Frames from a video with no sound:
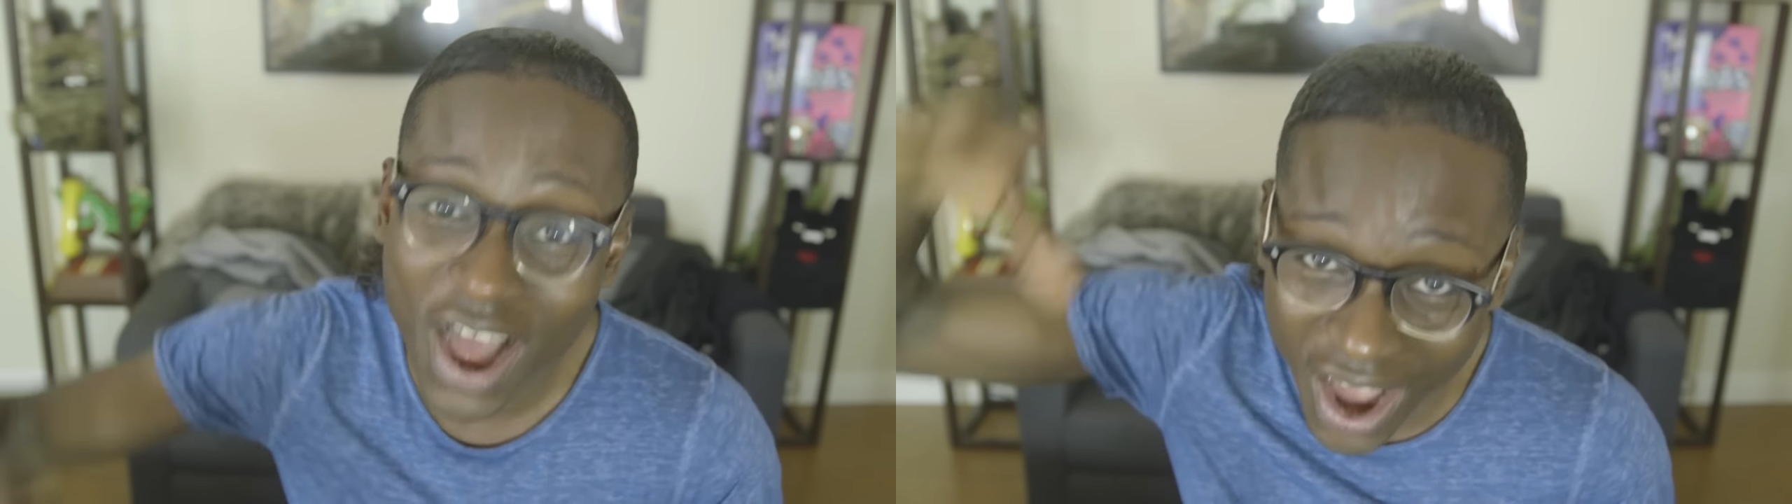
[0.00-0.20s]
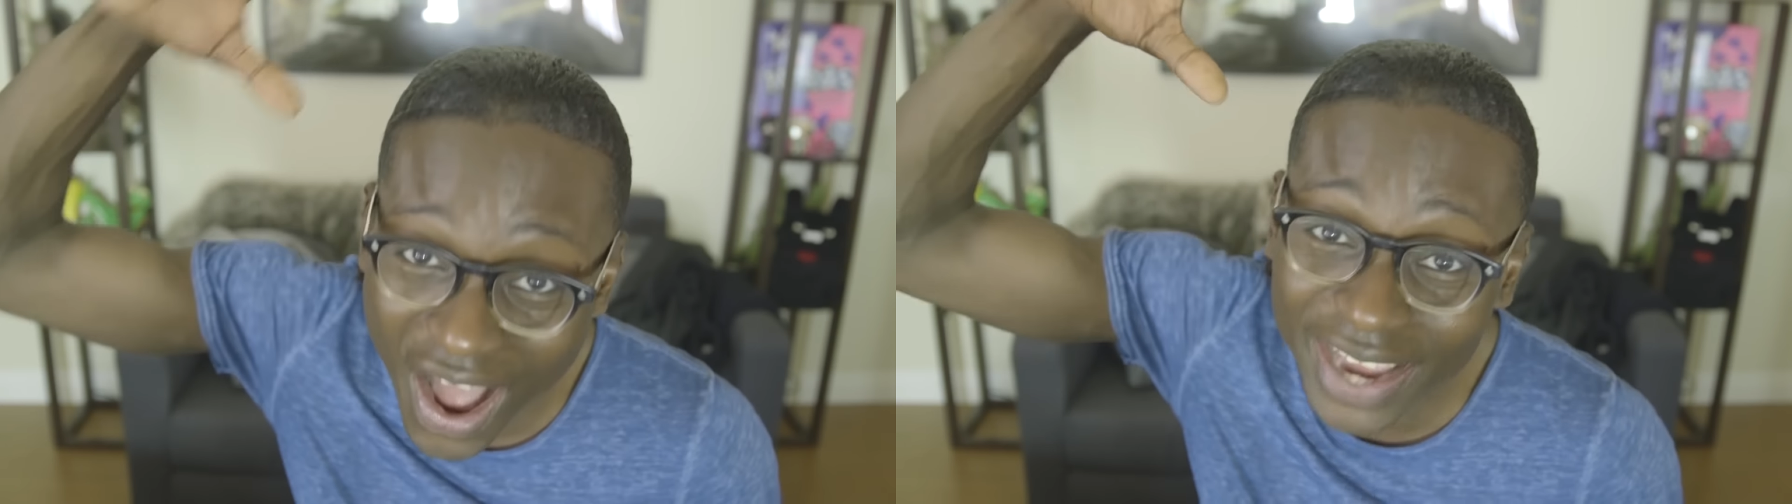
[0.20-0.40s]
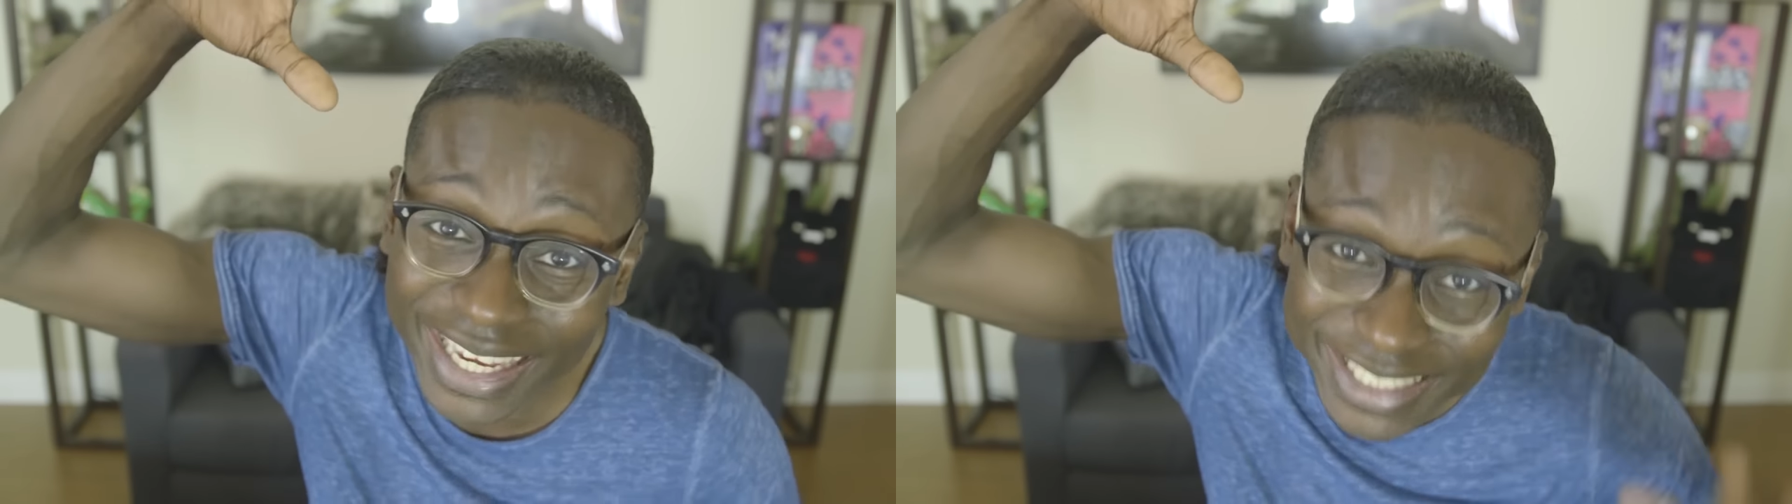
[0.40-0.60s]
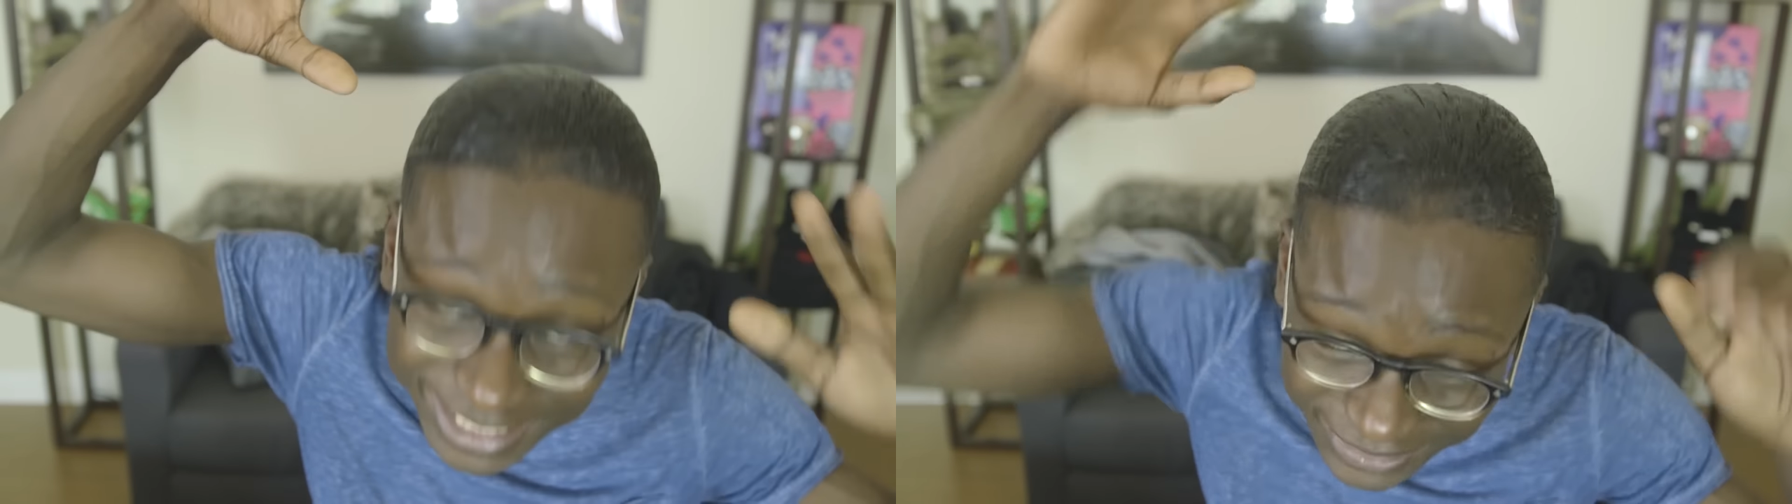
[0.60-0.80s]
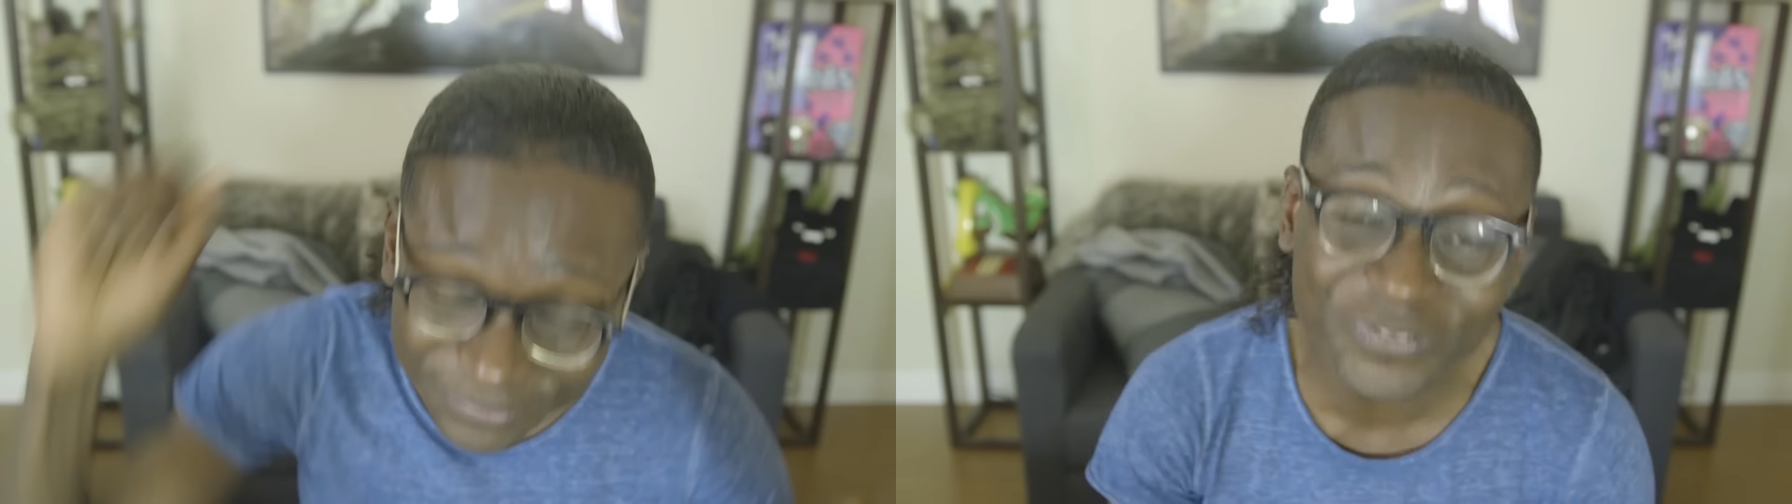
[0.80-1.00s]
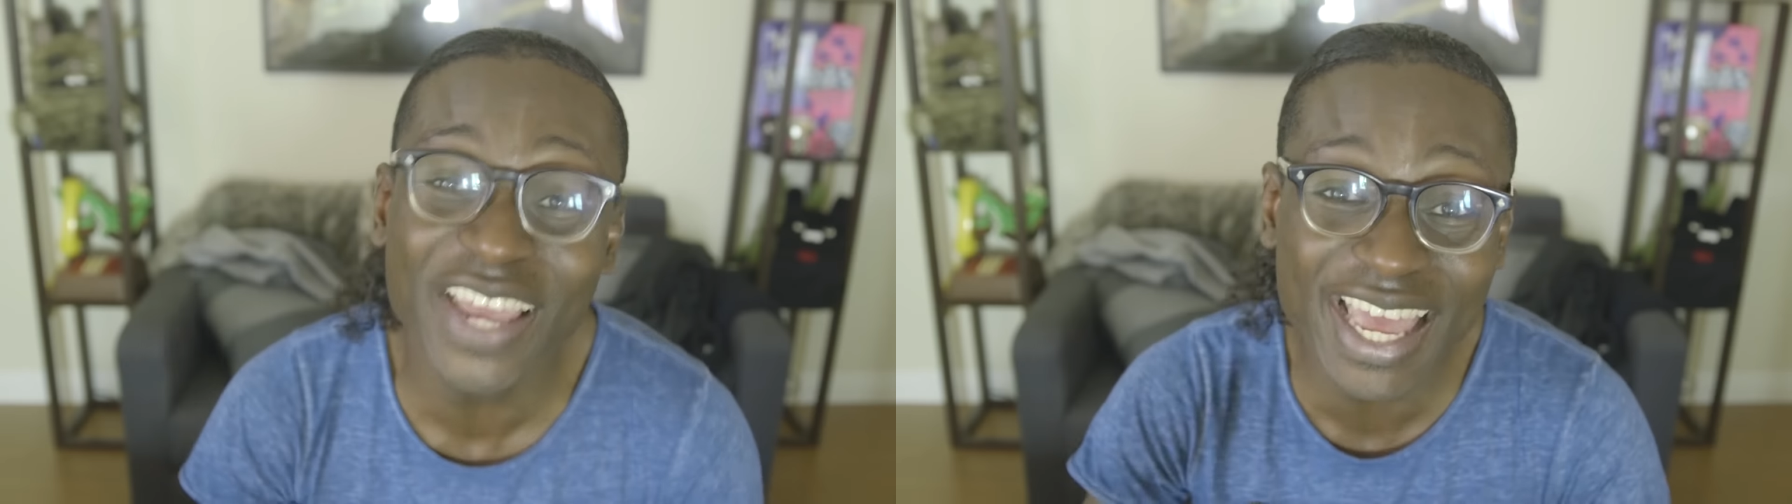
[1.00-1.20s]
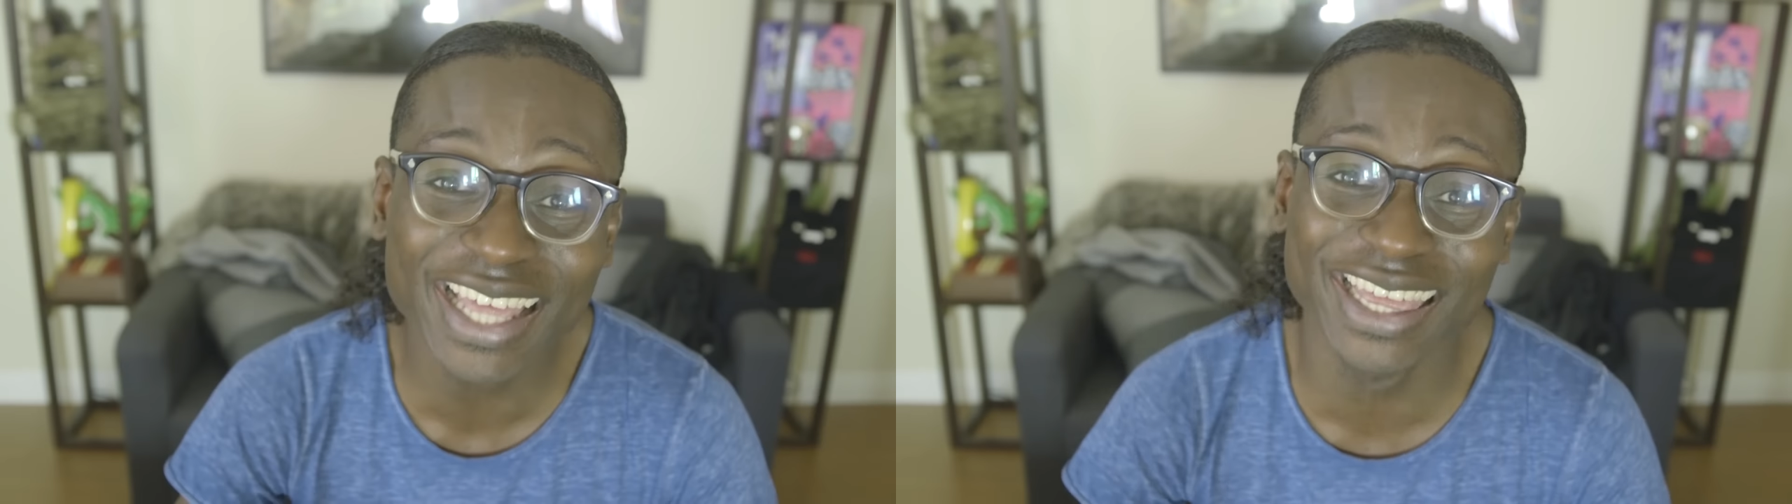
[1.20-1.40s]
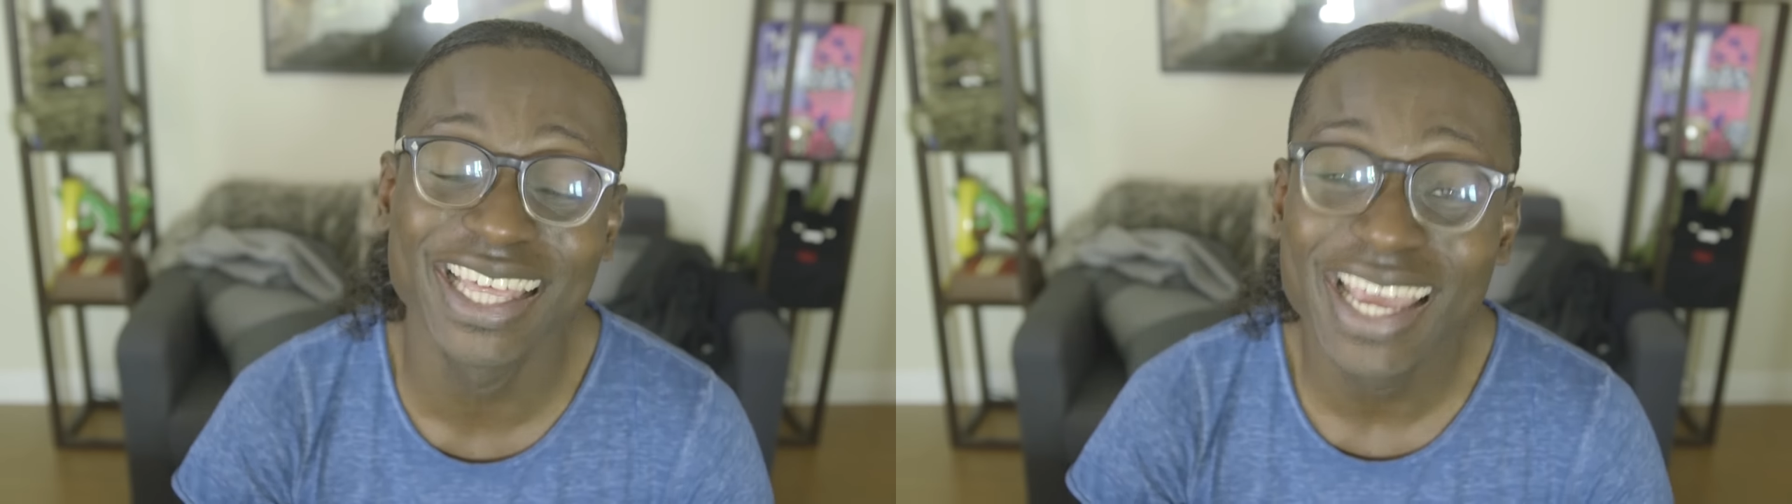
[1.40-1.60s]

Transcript: August 5th